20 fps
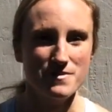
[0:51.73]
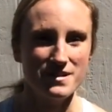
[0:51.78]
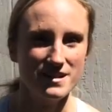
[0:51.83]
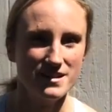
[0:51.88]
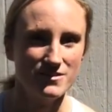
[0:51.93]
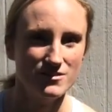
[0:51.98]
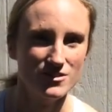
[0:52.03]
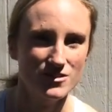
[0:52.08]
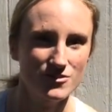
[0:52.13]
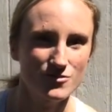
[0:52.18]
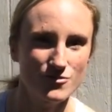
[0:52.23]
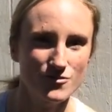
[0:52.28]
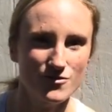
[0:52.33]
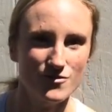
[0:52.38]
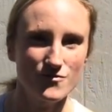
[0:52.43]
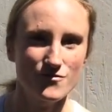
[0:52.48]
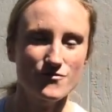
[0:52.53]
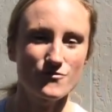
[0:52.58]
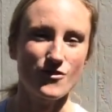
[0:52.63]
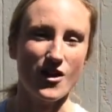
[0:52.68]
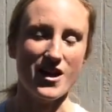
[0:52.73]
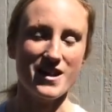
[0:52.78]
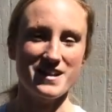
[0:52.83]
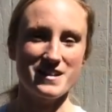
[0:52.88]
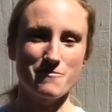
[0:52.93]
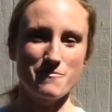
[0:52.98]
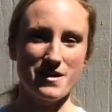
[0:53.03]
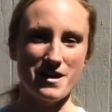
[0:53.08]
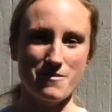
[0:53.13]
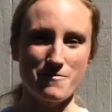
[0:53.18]
minute
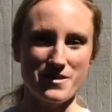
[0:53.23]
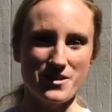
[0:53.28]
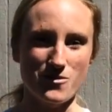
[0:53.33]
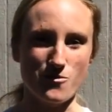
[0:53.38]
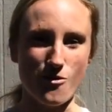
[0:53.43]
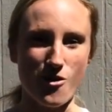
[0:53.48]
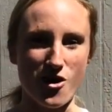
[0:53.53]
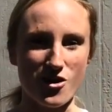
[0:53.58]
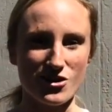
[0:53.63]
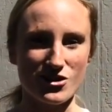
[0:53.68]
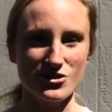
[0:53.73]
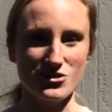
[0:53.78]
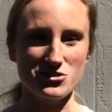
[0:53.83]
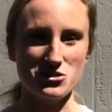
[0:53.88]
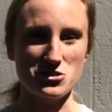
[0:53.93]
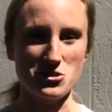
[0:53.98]
run, a minute walk.